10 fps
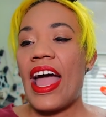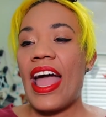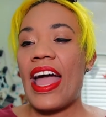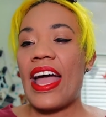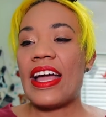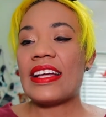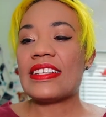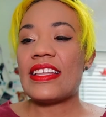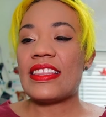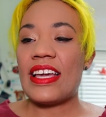
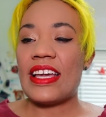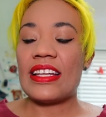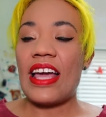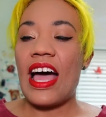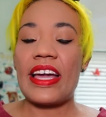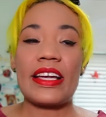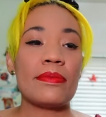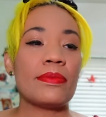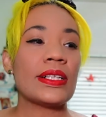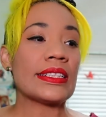And then I
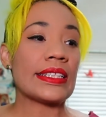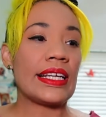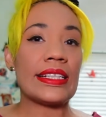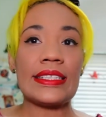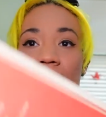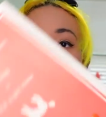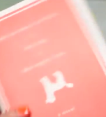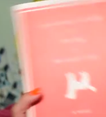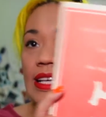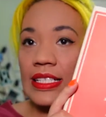
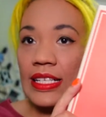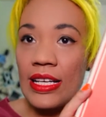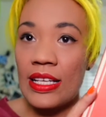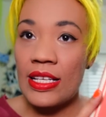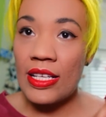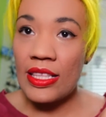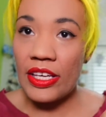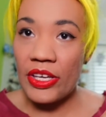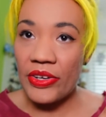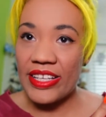completed The
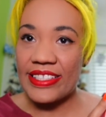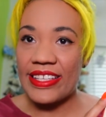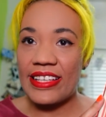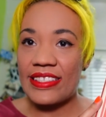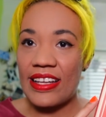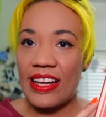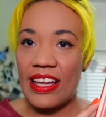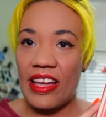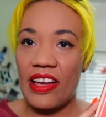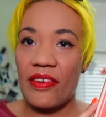Curious
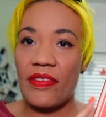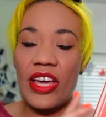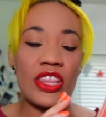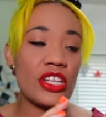Incident of the